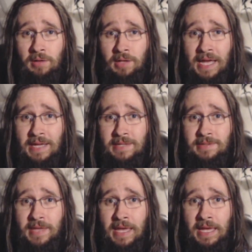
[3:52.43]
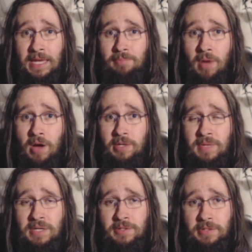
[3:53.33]
as a
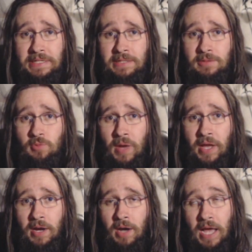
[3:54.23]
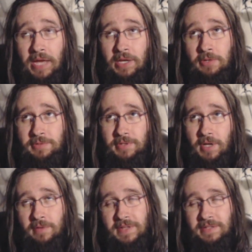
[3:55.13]
mockumentary where I do
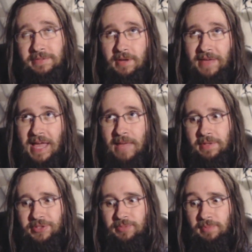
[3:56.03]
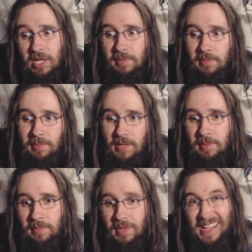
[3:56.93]
stuff and stuff happens, blah blah blah
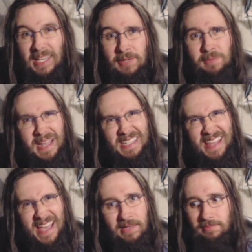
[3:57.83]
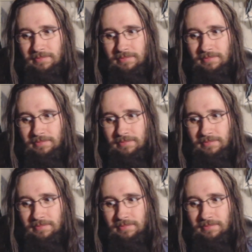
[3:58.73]
blah blah. Can you imagine that?